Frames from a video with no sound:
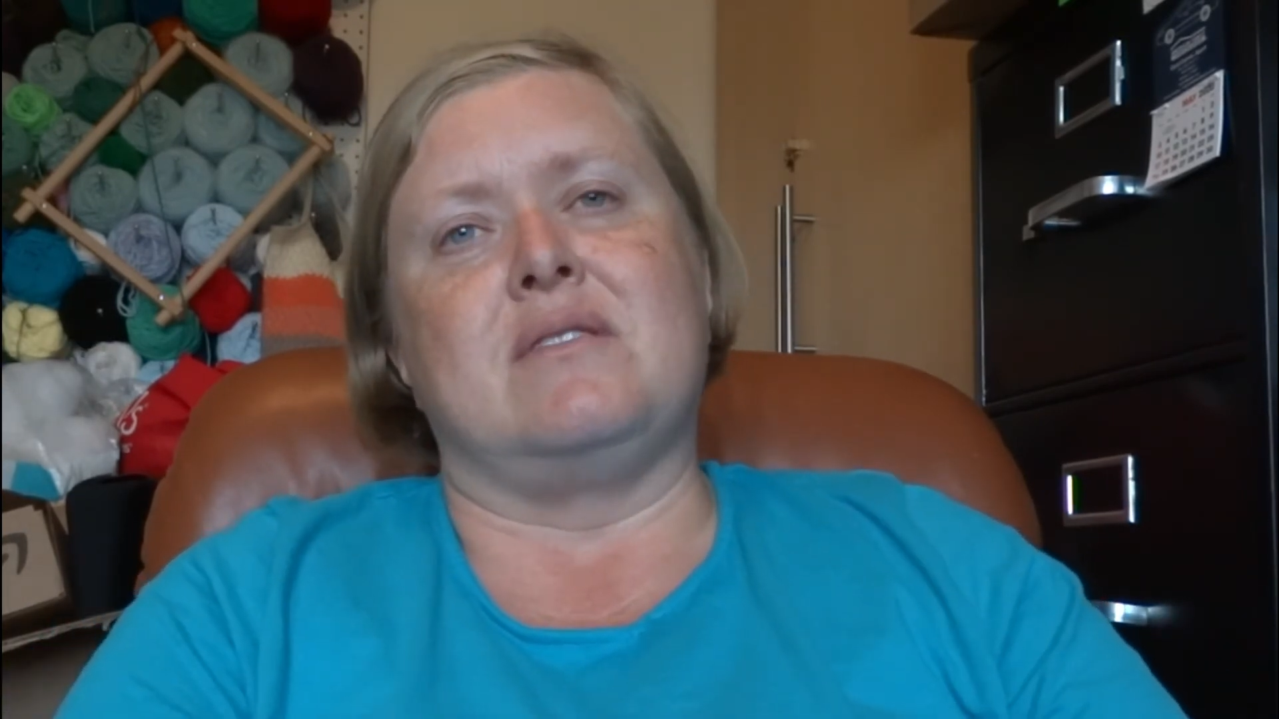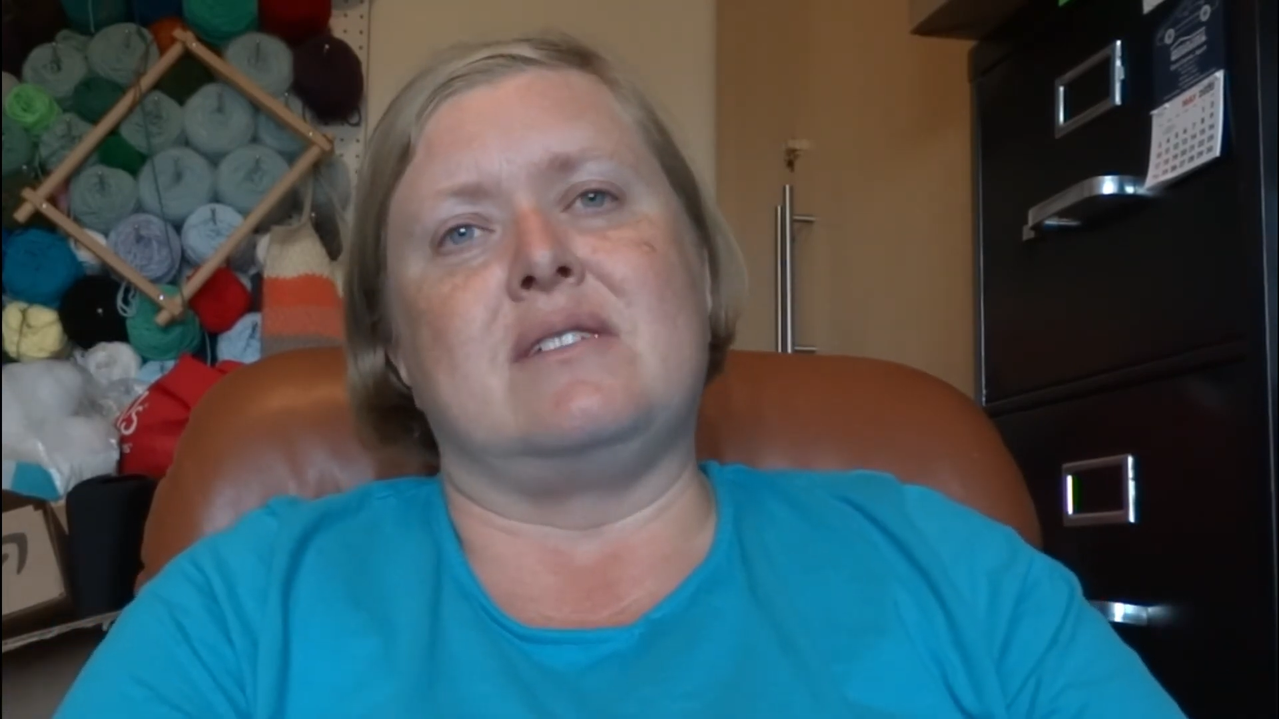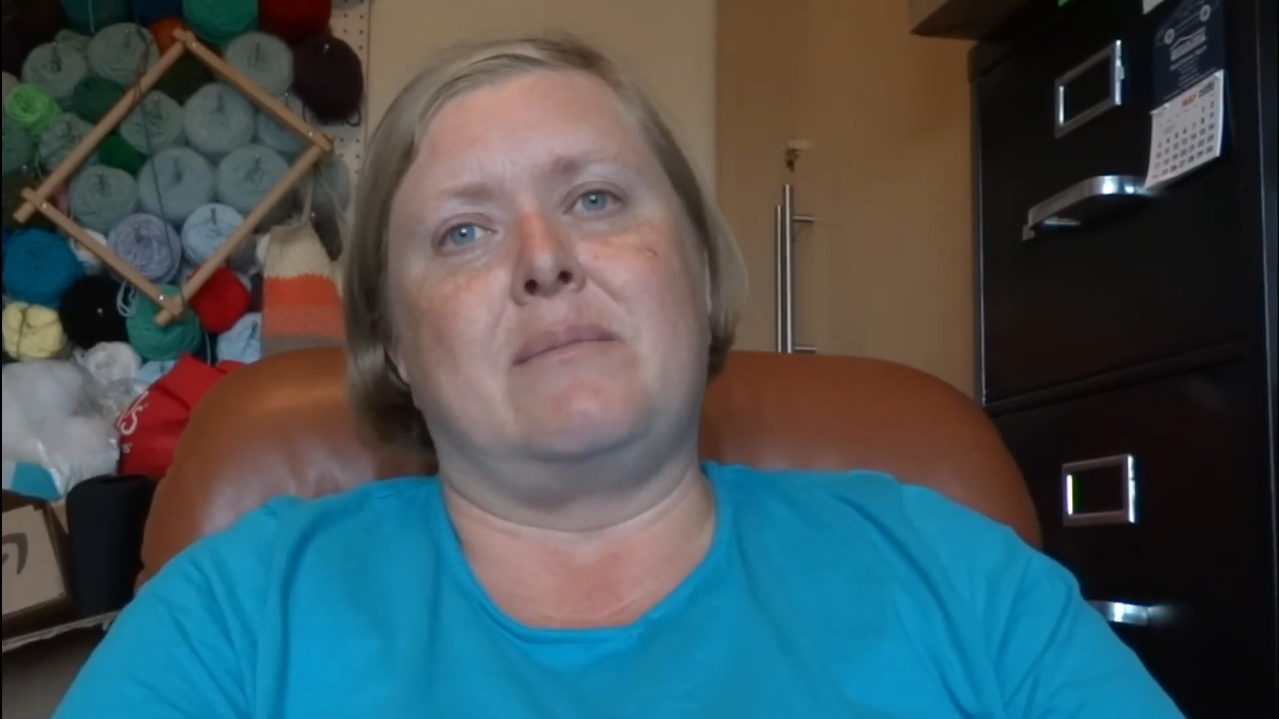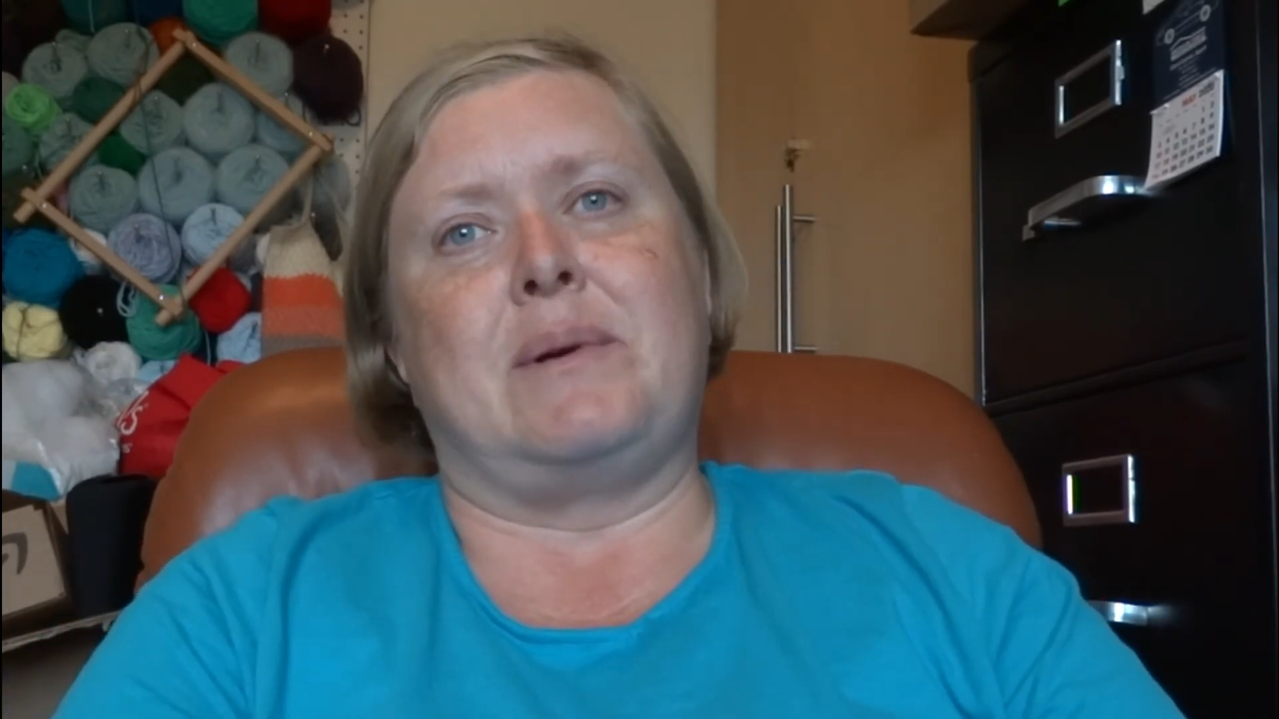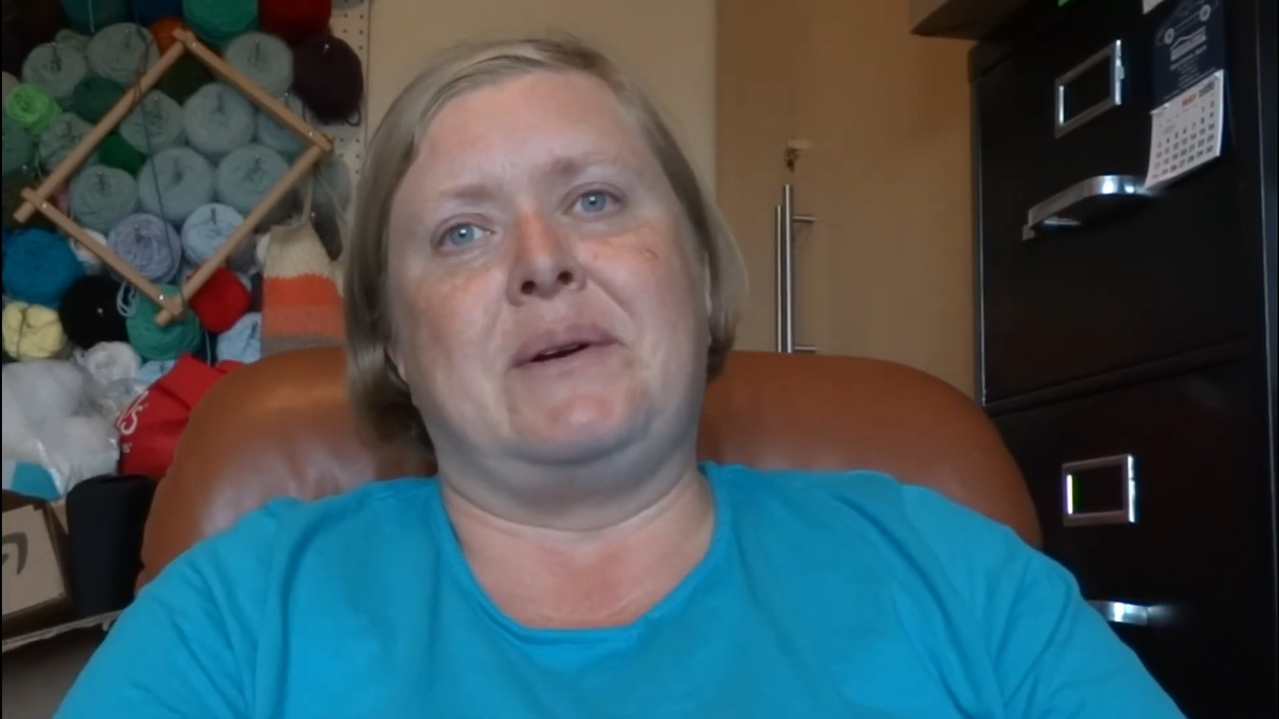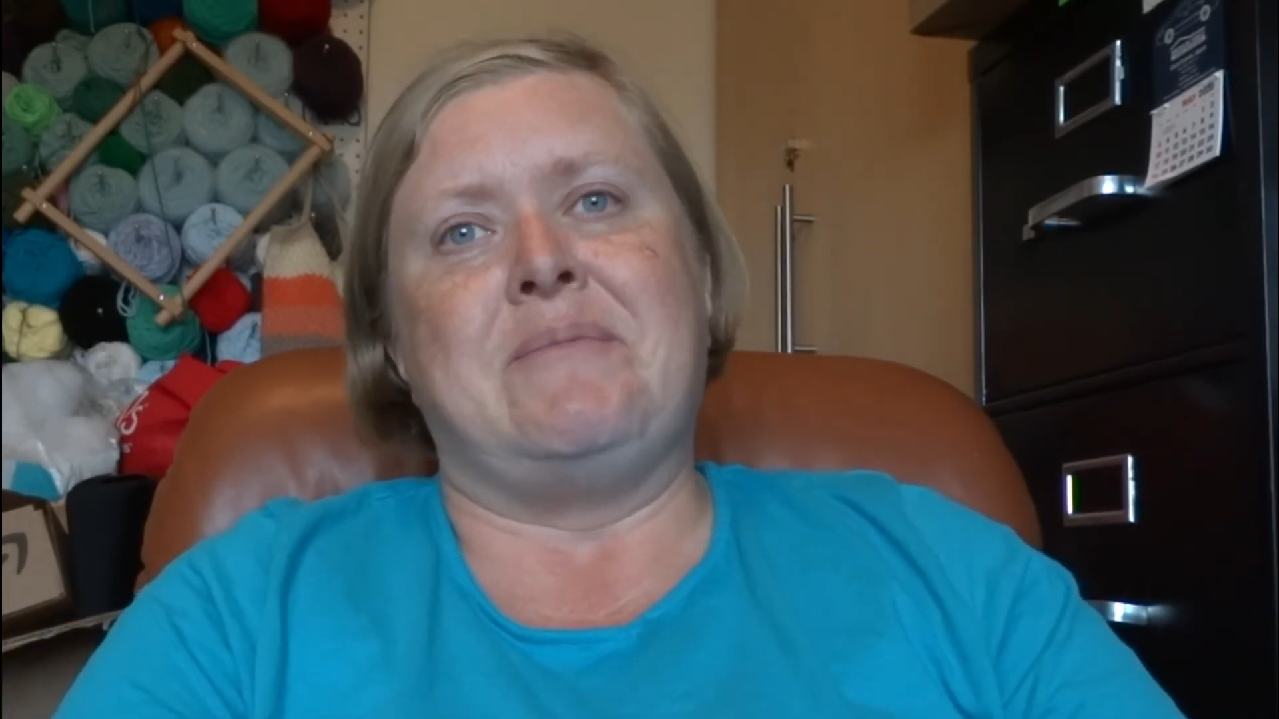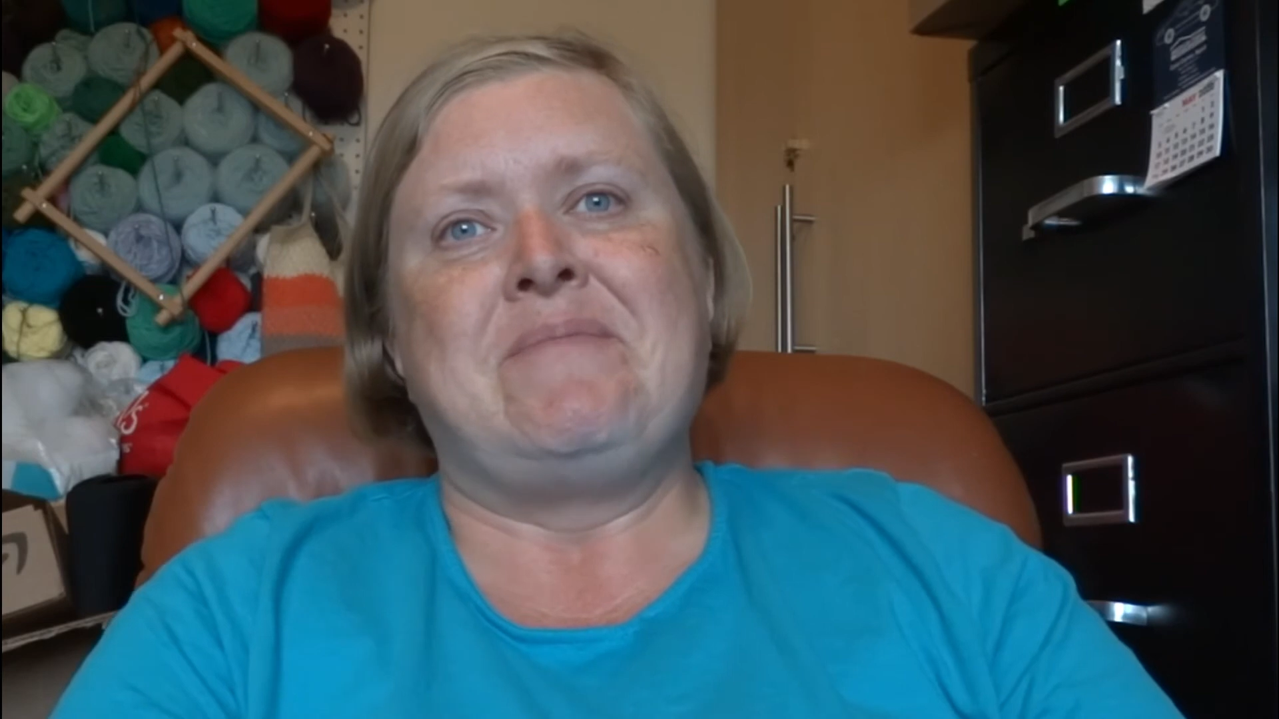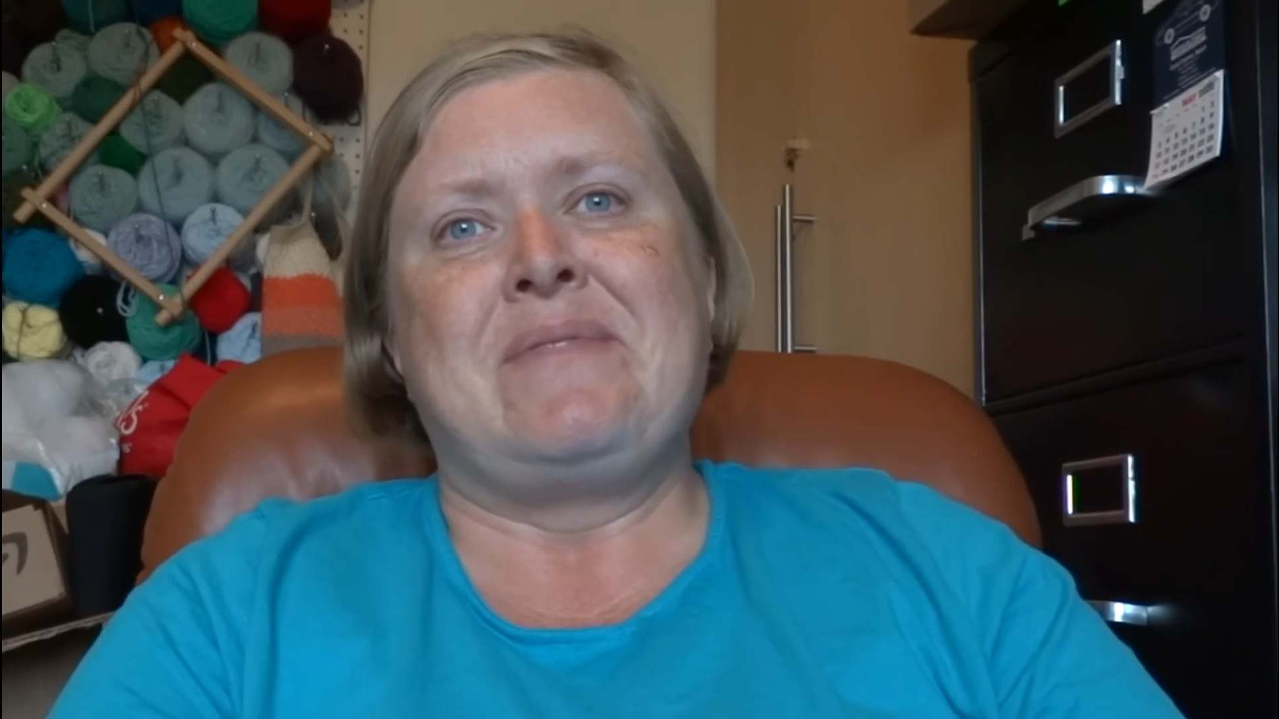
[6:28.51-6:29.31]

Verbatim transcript: the summer.